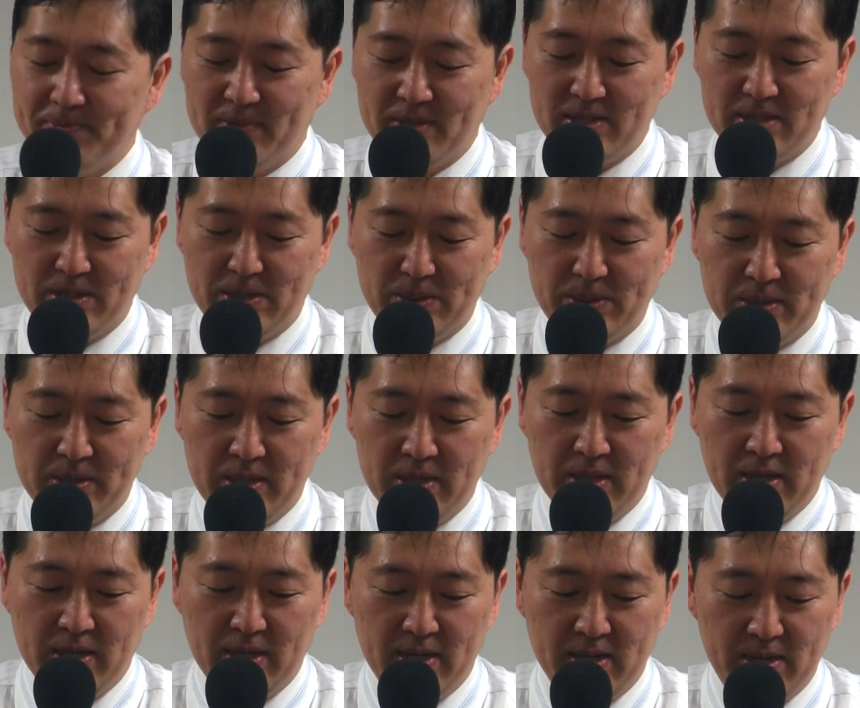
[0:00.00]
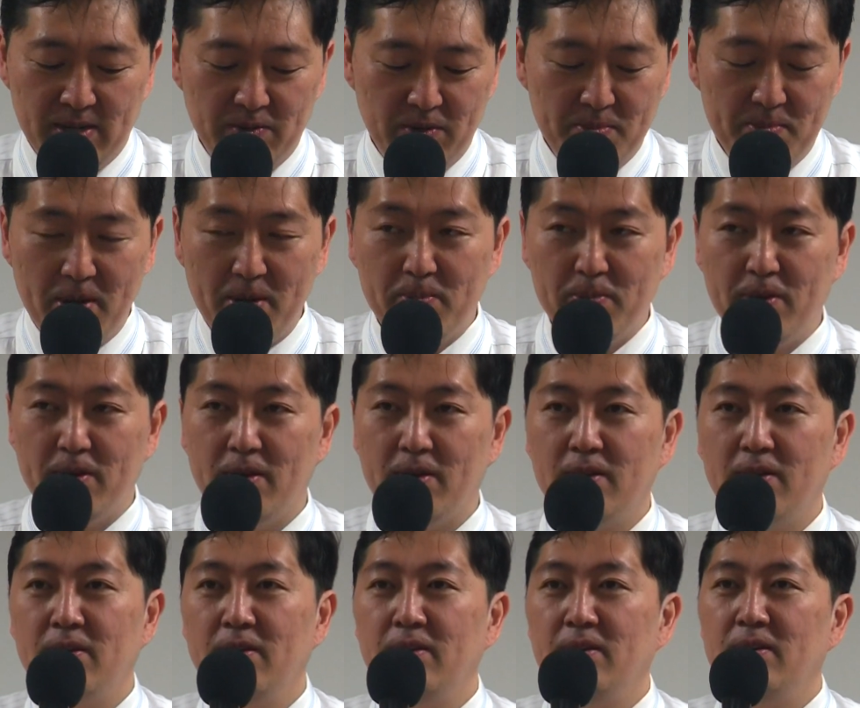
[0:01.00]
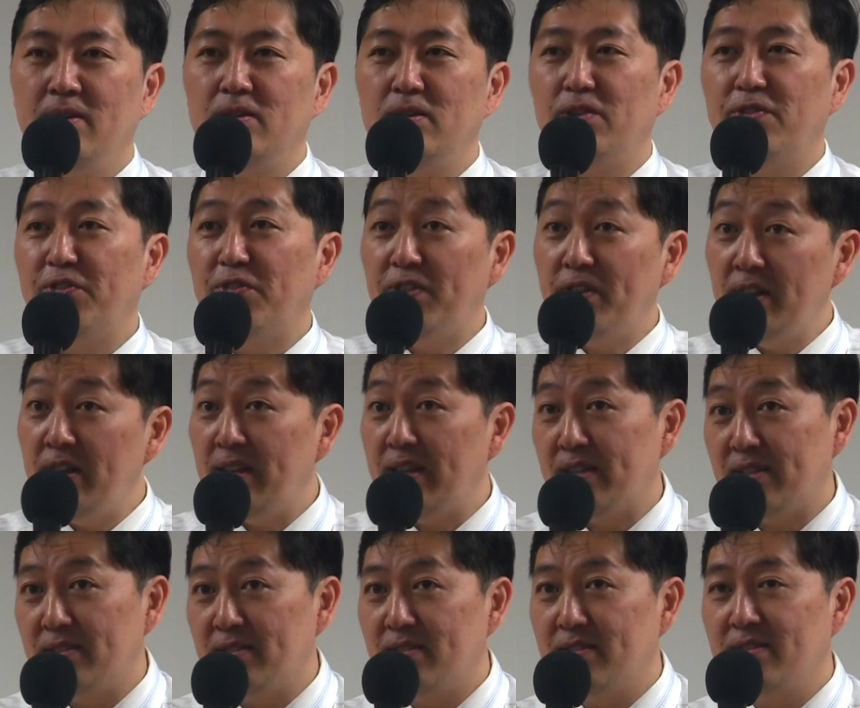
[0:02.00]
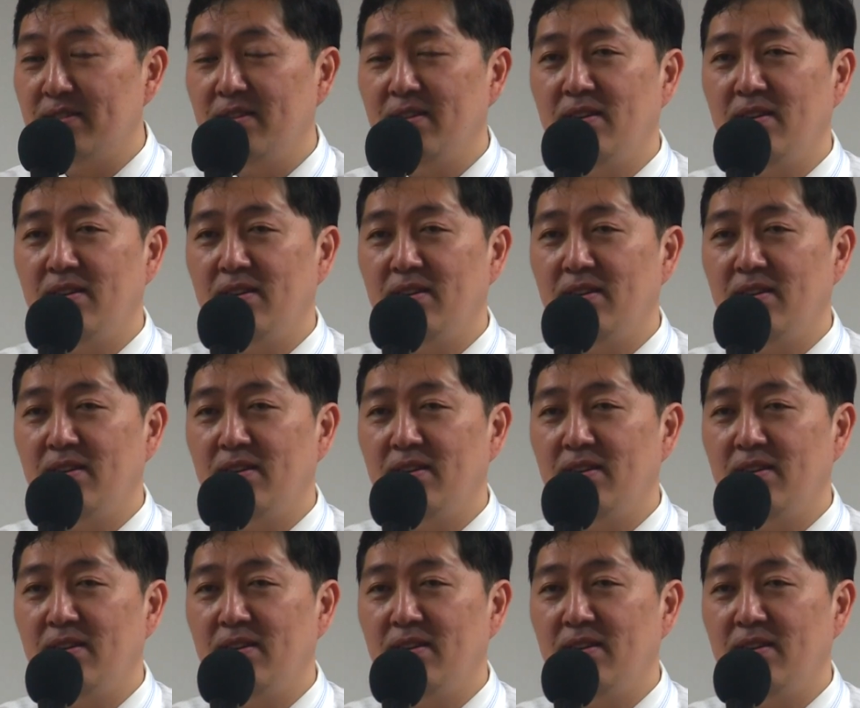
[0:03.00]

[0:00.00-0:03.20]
So, remember, your feelings.